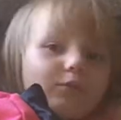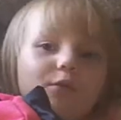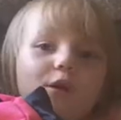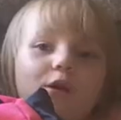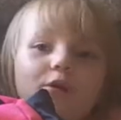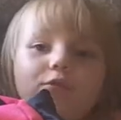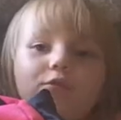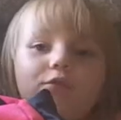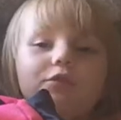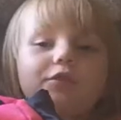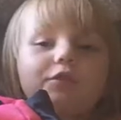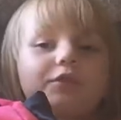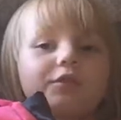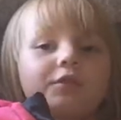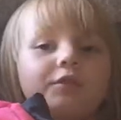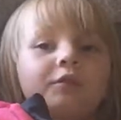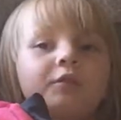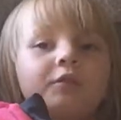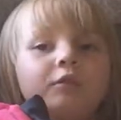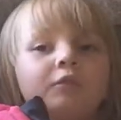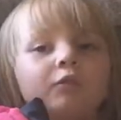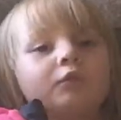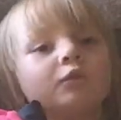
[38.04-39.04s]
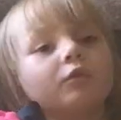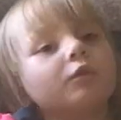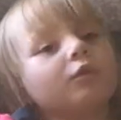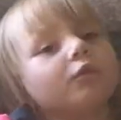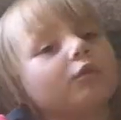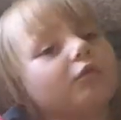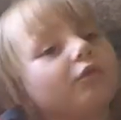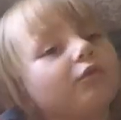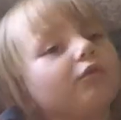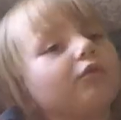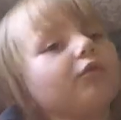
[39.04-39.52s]
around the
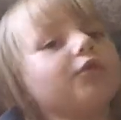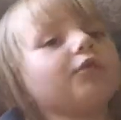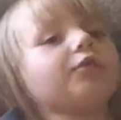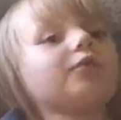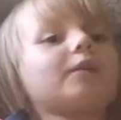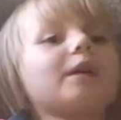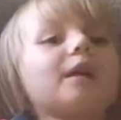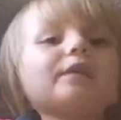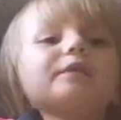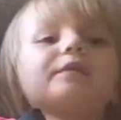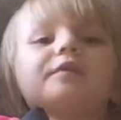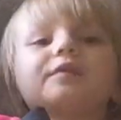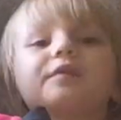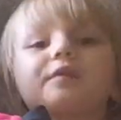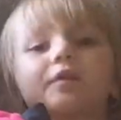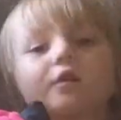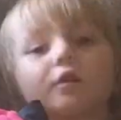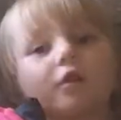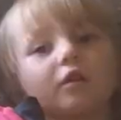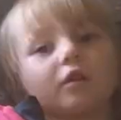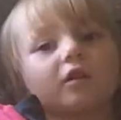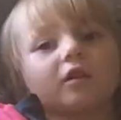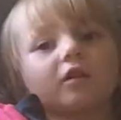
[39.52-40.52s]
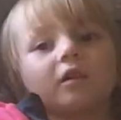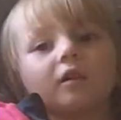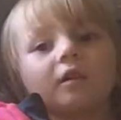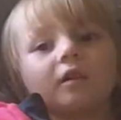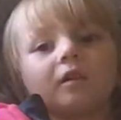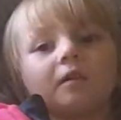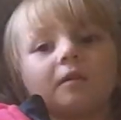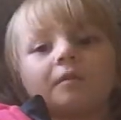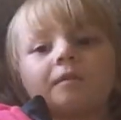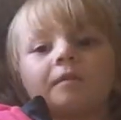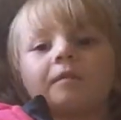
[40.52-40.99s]
red
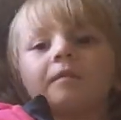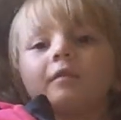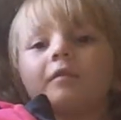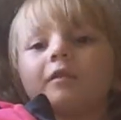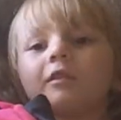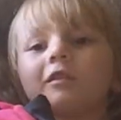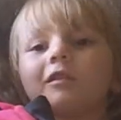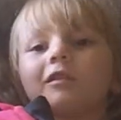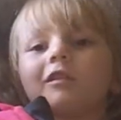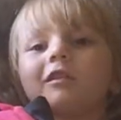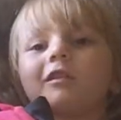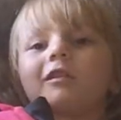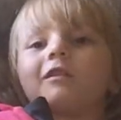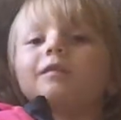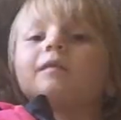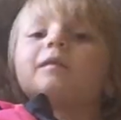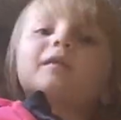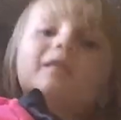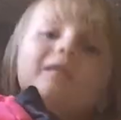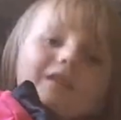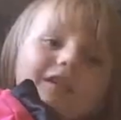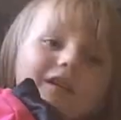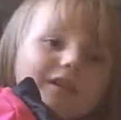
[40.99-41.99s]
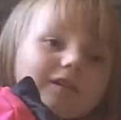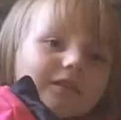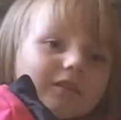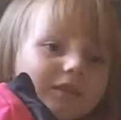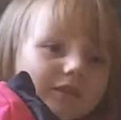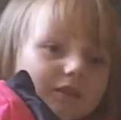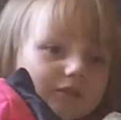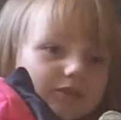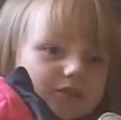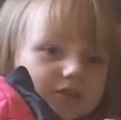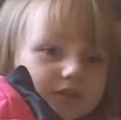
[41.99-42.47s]
circle in
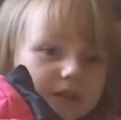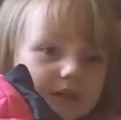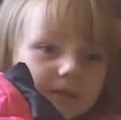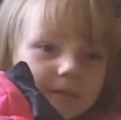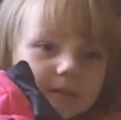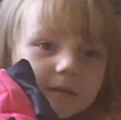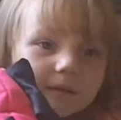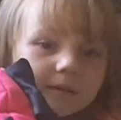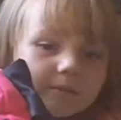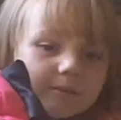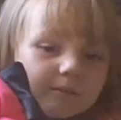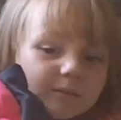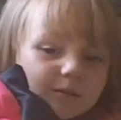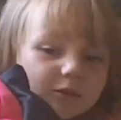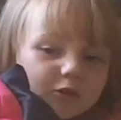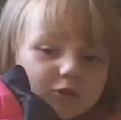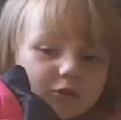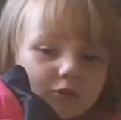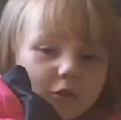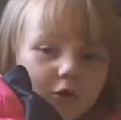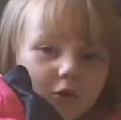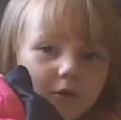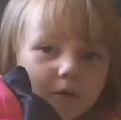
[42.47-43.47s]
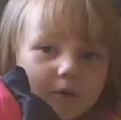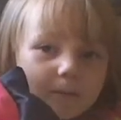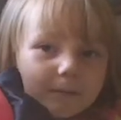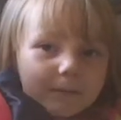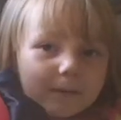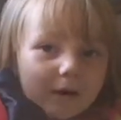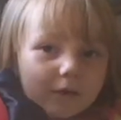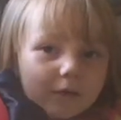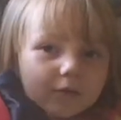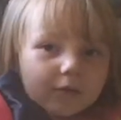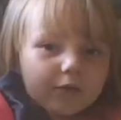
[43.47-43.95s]
the gym. You know
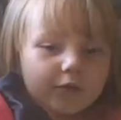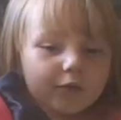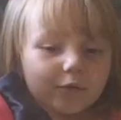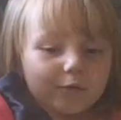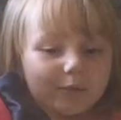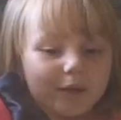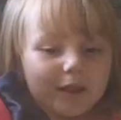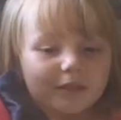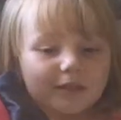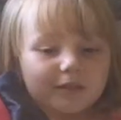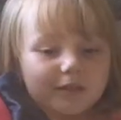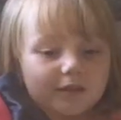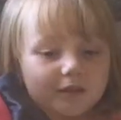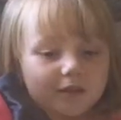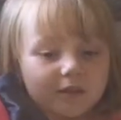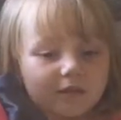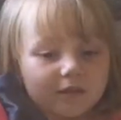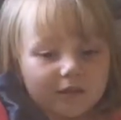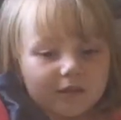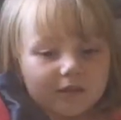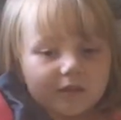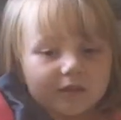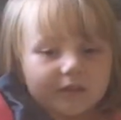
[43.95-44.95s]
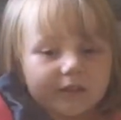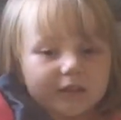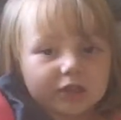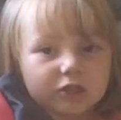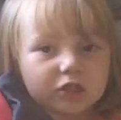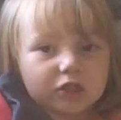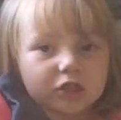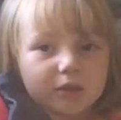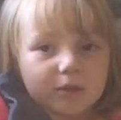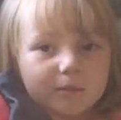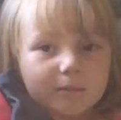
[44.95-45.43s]
about the red circle in the
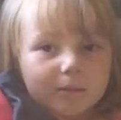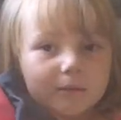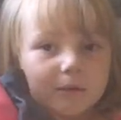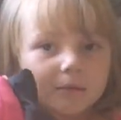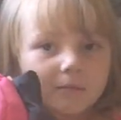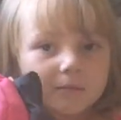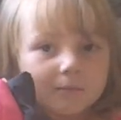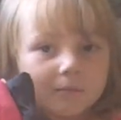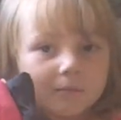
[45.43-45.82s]
gym.